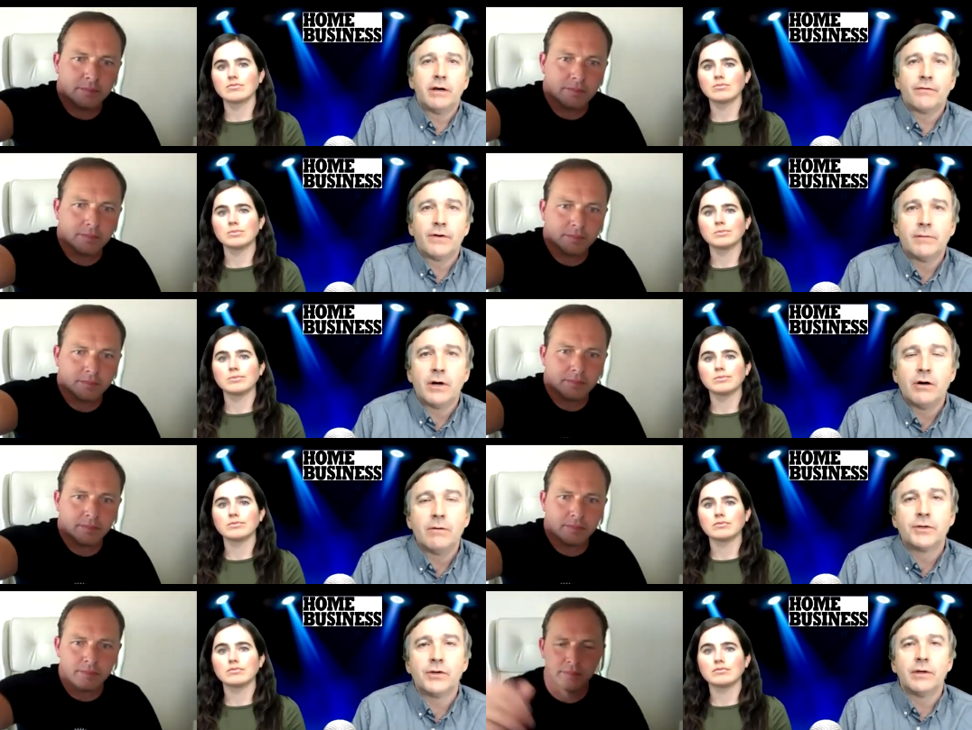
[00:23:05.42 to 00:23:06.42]
Speaker 1: from
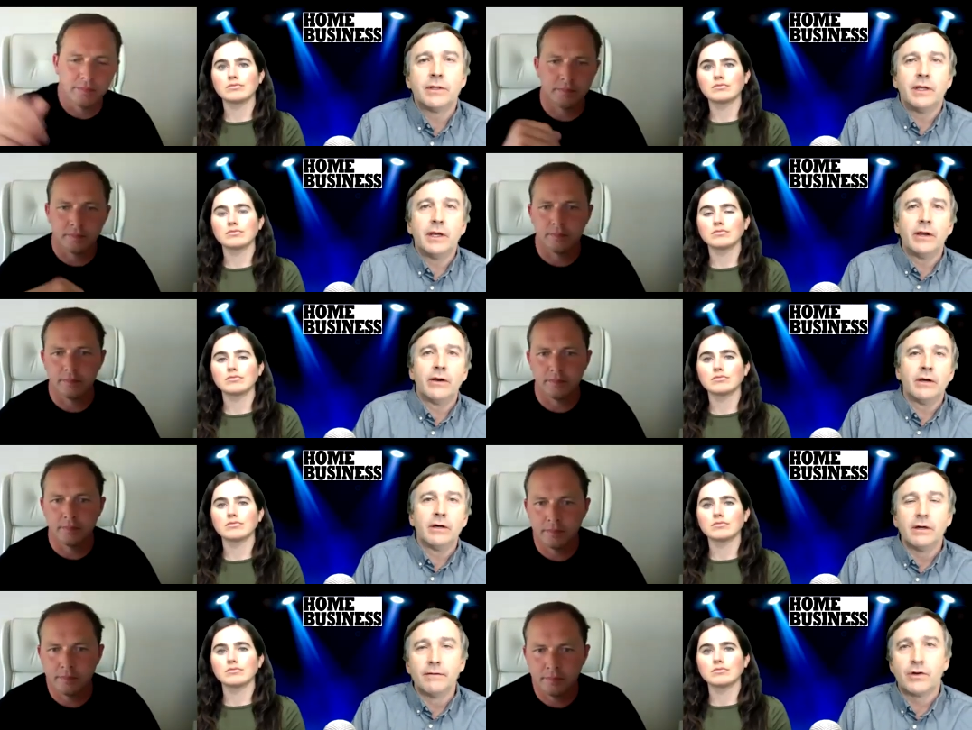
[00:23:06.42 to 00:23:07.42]
home during the era
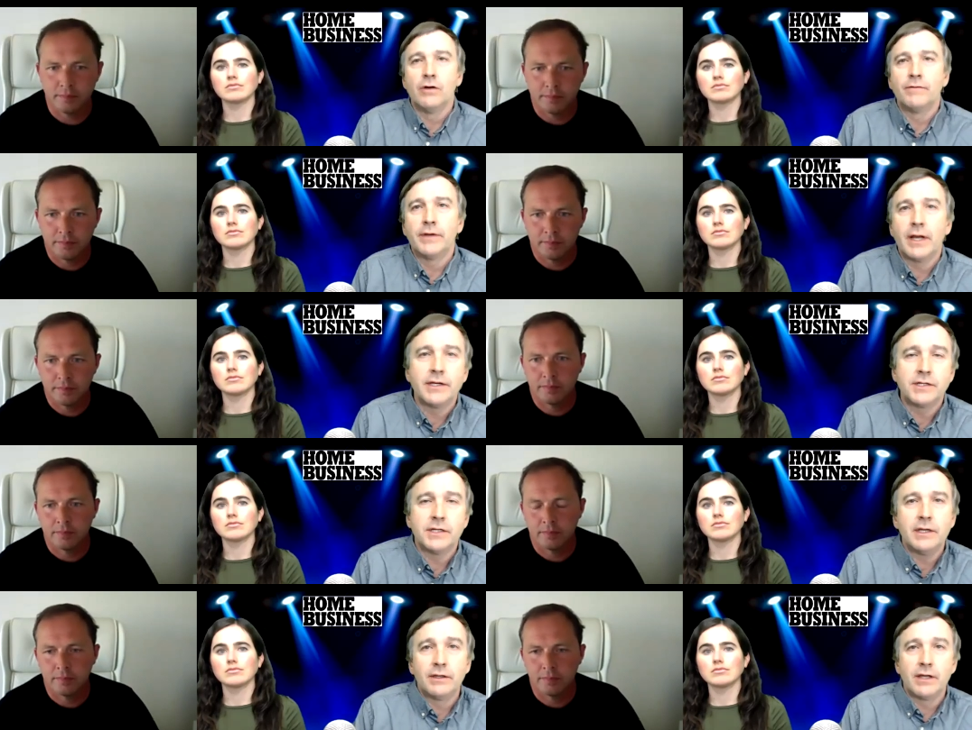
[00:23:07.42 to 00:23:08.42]
of COVID
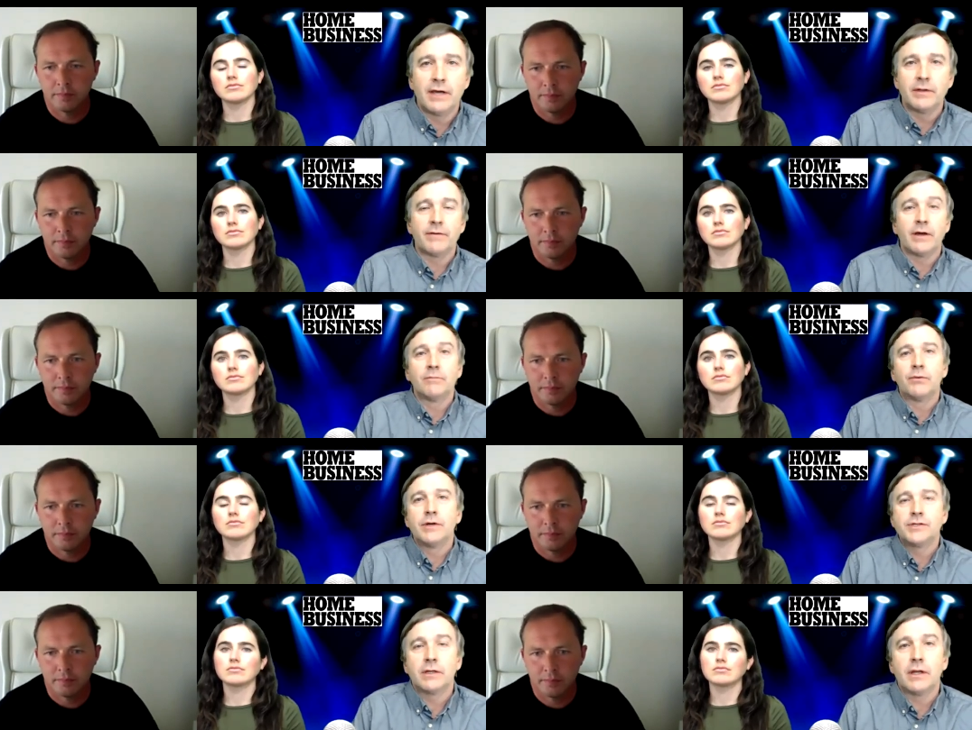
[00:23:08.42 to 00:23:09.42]
nineteen. Do you have any final
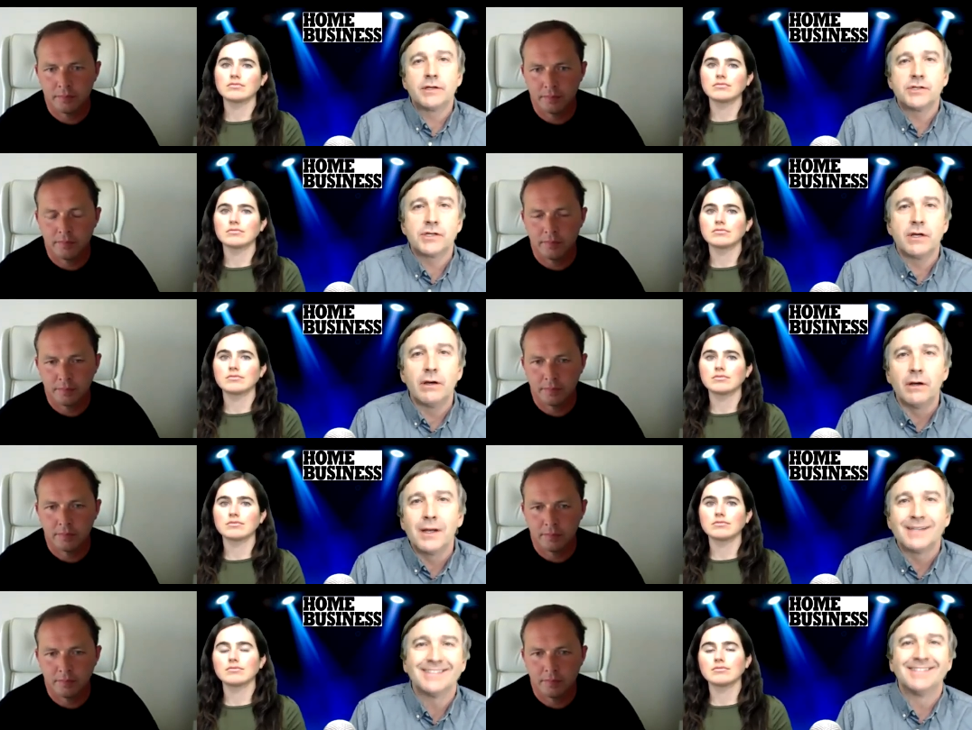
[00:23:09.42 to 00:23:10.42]
points you'd like to
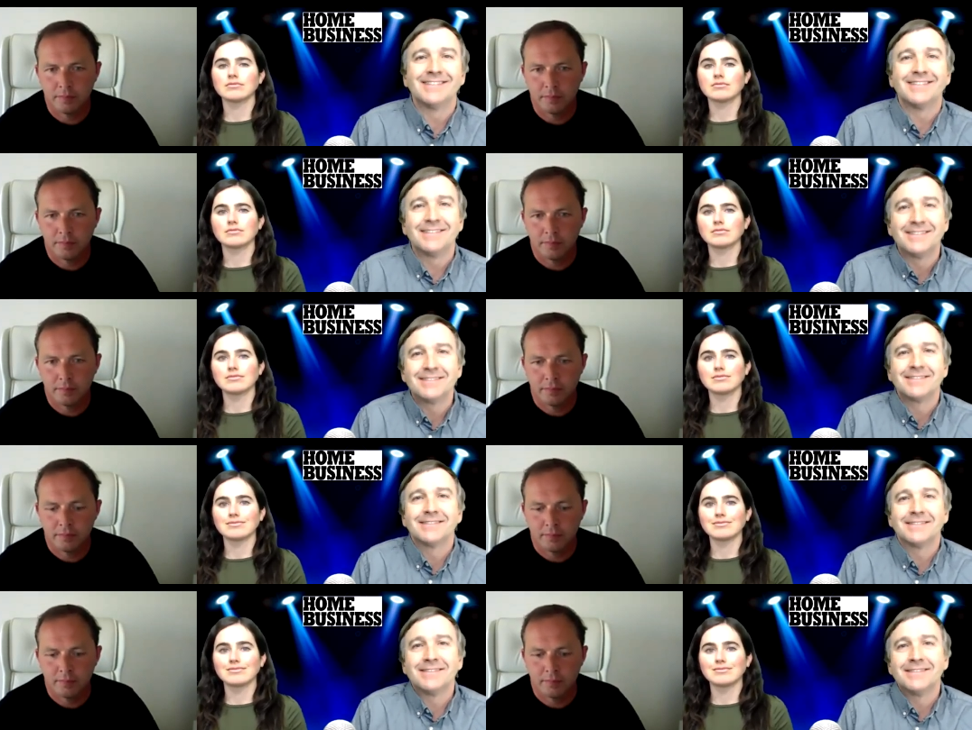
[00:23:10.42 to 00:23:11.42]
share?
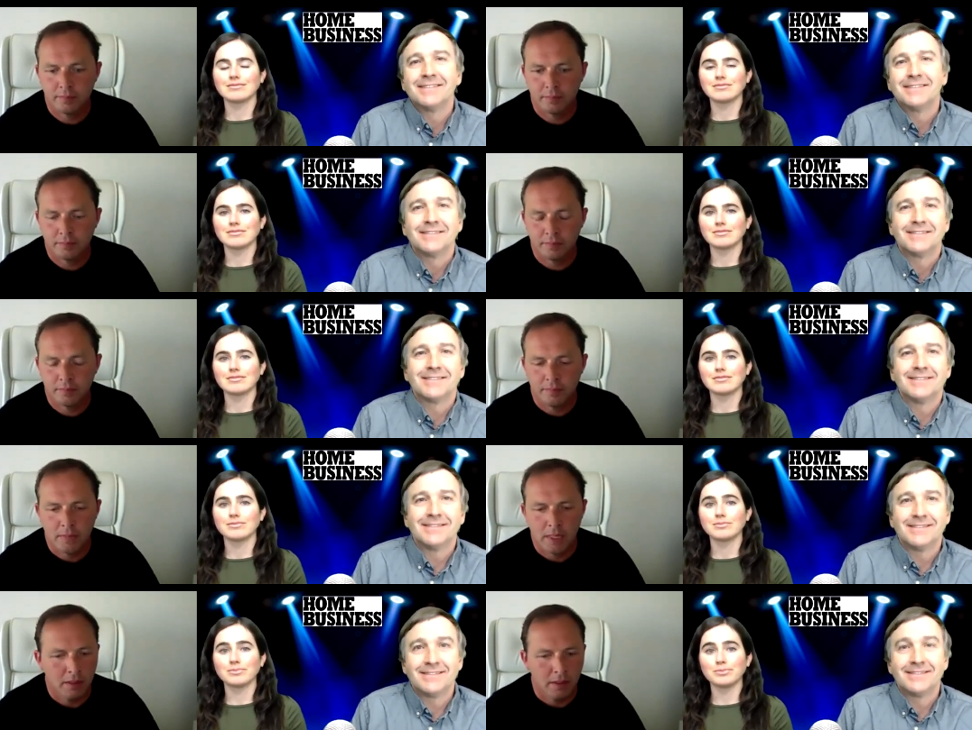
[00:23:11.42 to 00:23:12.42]
Speaker 2: No, I just I guess
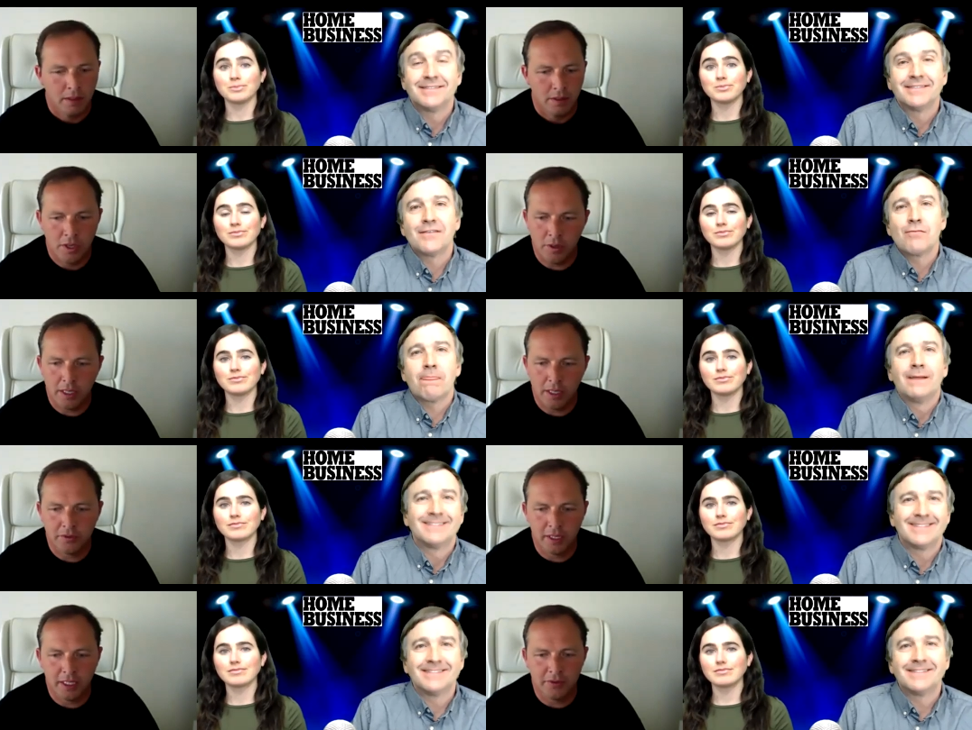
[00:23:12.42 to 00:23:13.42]
tell everybody out there to
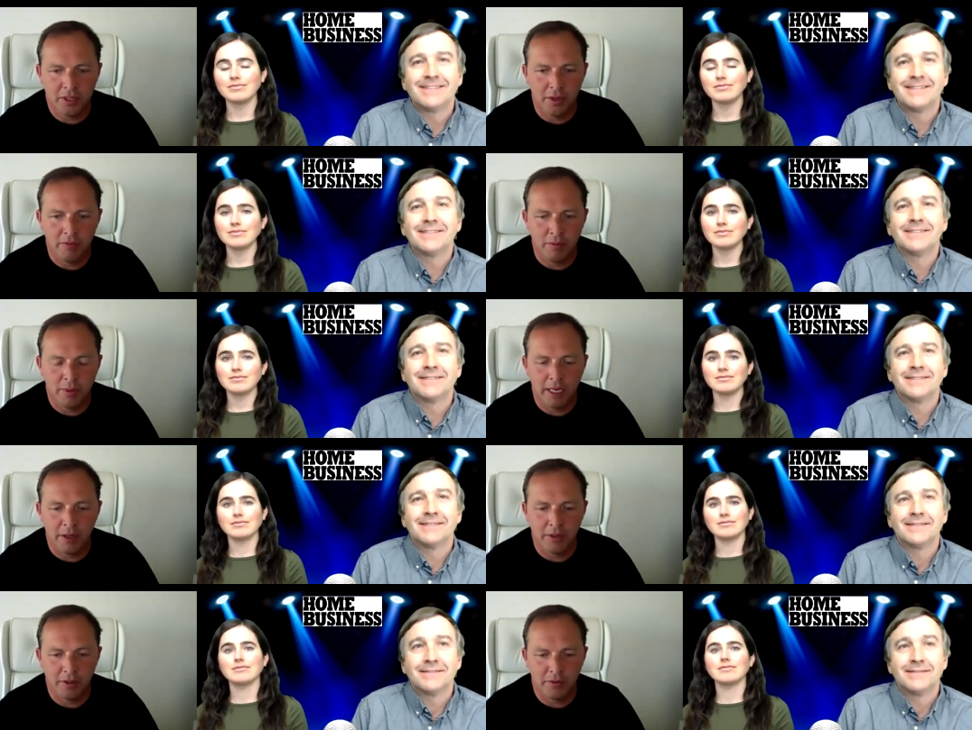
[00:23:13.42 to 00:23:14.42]
stay positive. We're
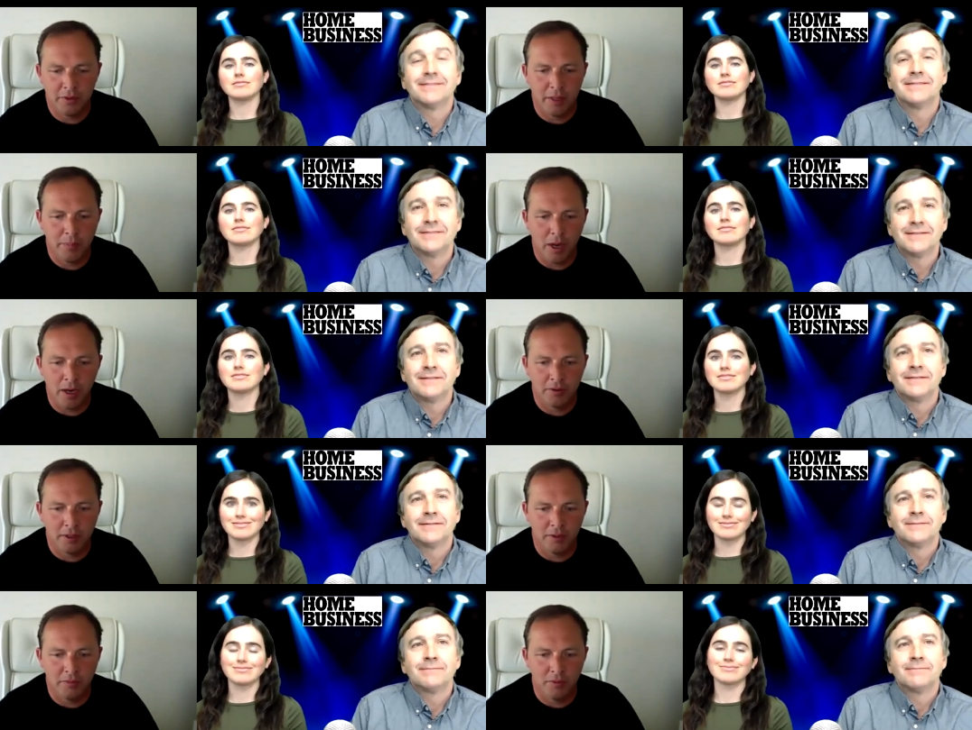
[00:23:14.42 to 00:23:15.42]
gonna get through this.
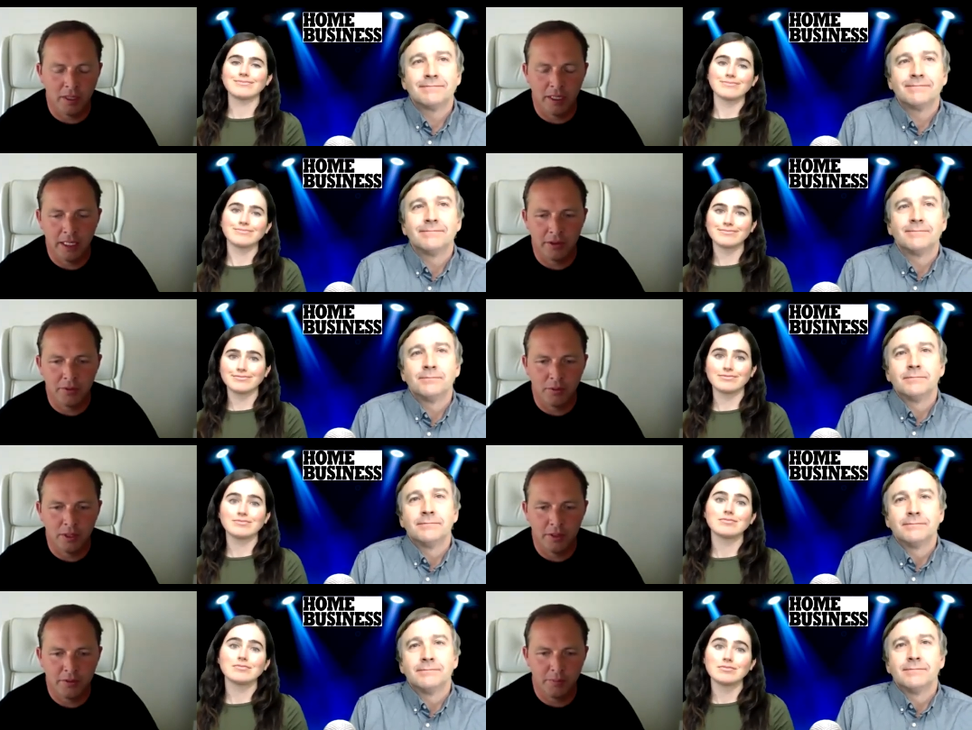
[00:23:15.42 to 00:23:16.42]
Believe is our
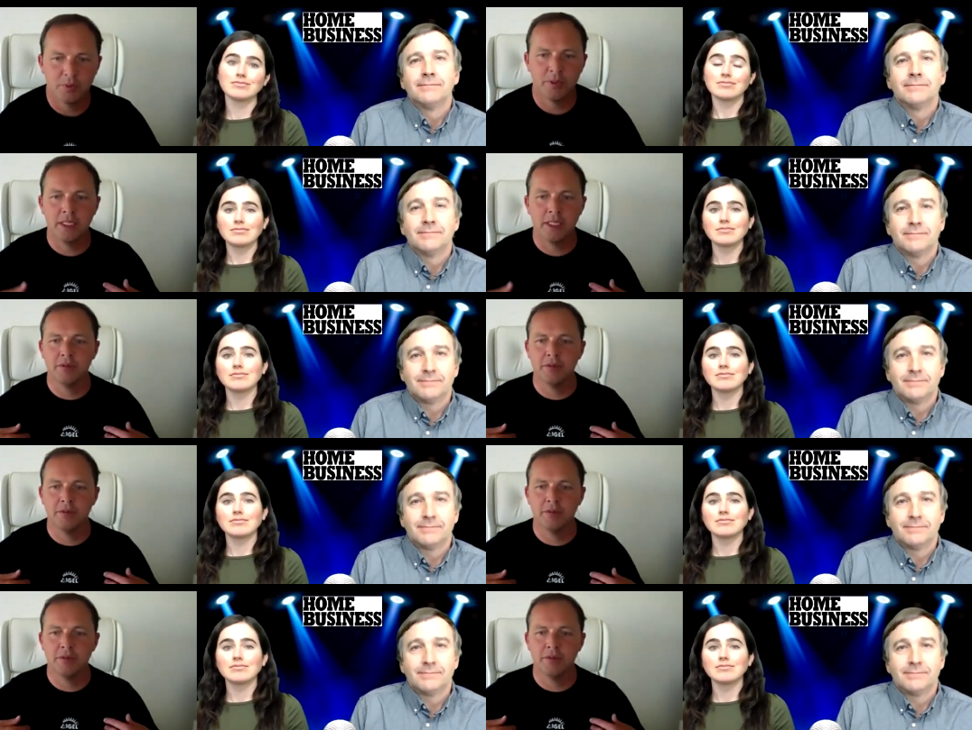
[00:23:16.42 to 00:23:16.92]
our message, right?